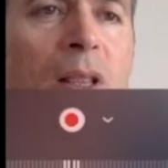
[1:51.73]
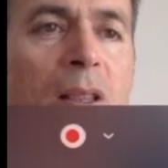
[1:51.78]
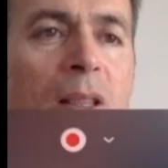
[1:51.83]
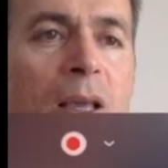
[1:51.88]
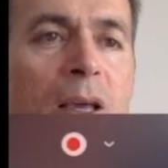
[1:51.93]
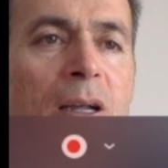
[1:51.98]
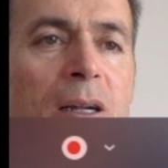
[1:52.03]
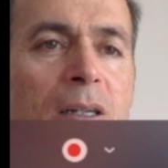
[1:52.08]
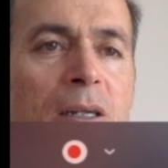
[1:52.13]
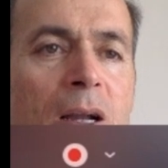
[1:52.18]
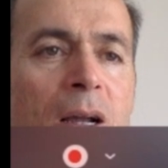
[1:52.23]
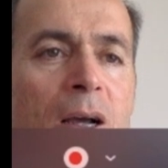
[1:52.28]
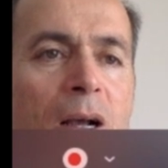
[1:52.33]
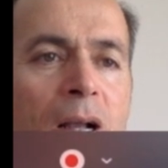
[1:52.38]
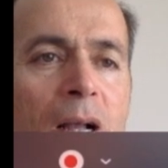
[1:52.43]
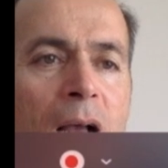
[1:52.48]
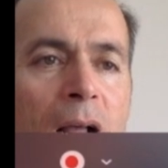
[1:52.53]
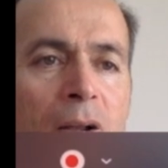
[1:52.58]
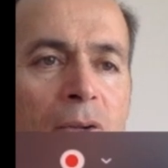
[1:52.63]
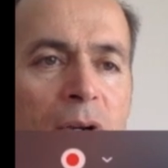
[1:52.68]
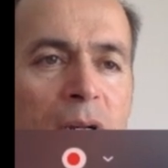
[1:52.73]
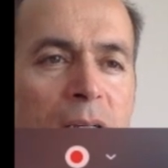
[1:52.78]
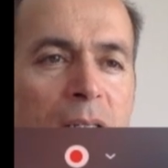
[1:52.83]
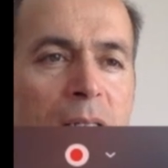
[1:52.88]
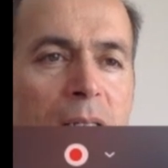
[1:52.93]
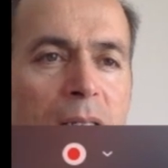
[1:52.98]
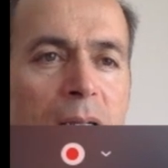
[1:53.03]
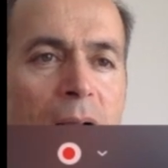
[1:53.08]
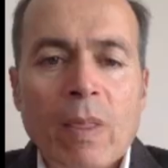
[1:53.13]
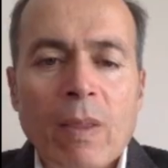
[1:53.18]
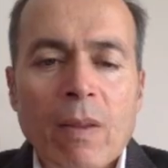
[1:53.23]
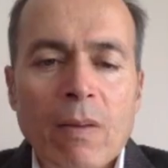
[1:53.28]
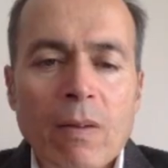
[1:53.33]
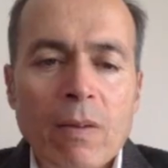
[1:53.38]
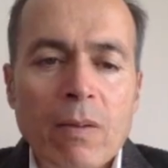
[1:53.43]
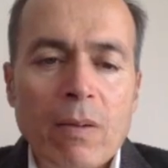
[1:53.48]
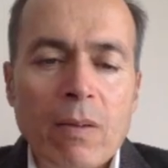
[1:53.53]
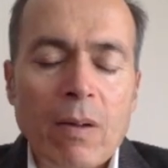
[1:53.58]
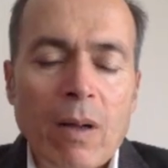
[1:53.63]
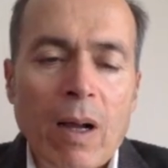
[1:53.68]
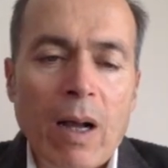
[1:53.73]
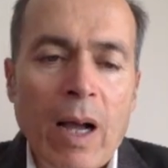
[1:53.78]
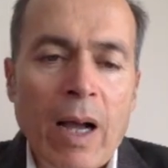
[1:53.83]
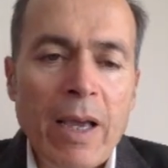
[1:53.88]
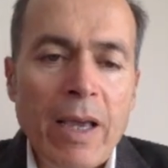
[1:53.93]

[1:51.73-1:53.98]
their calories. I